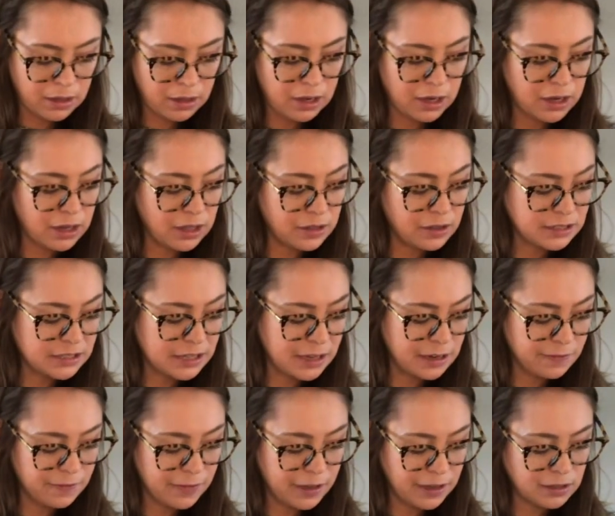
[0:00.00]
another side
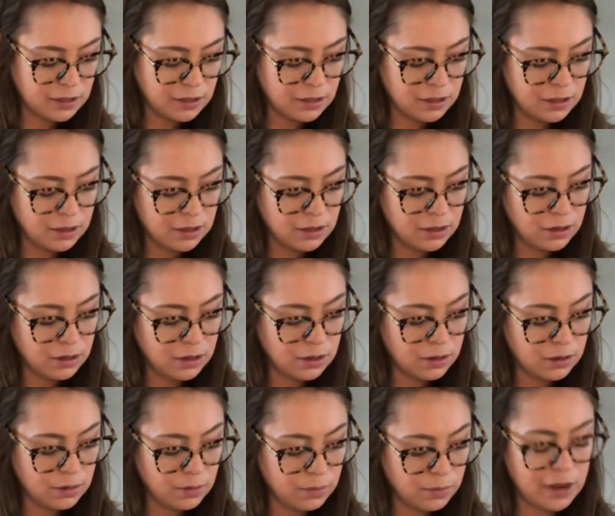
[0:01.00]
effect
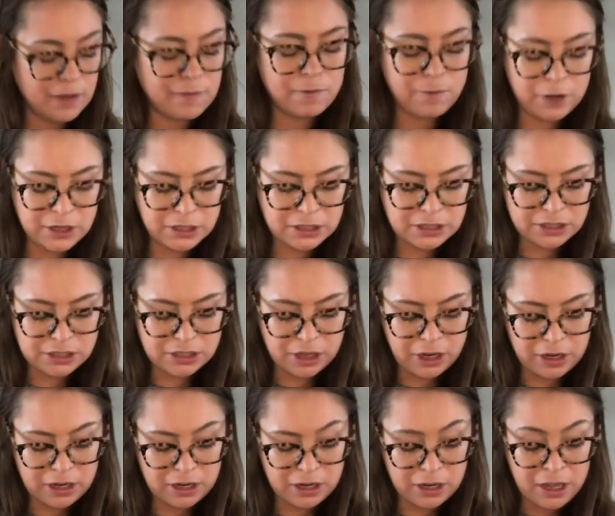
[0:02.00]
when I first
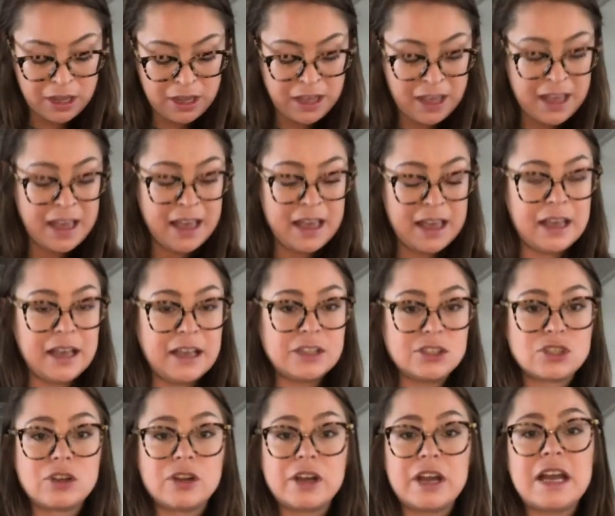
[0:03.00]
started is
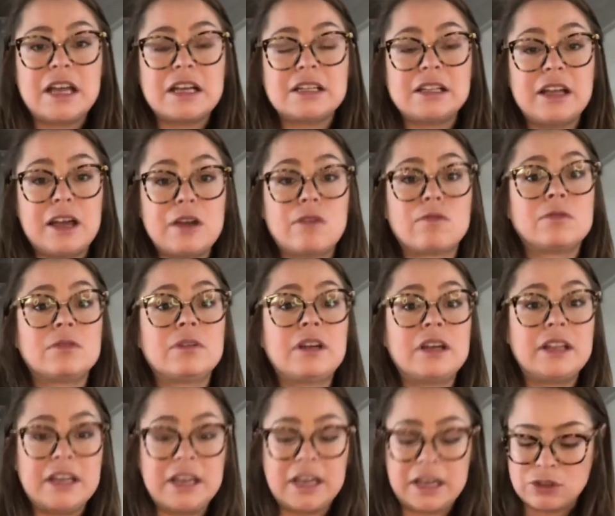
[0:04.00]
create like
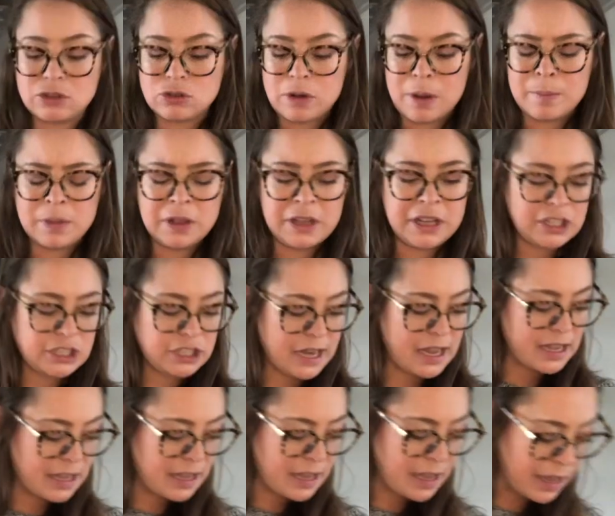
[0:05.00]
really trembly,
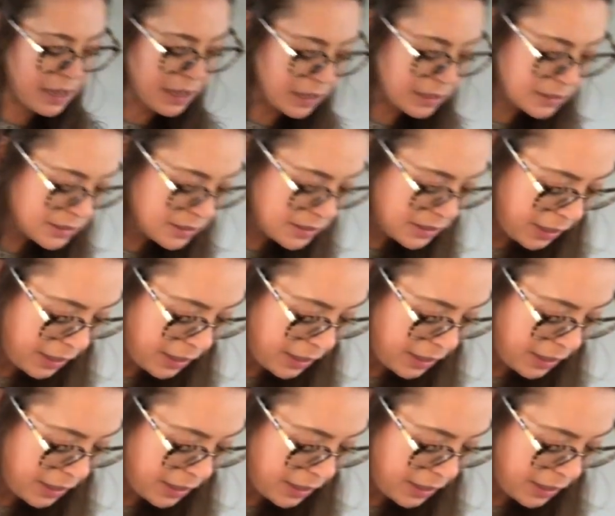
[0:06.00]
shaky hands.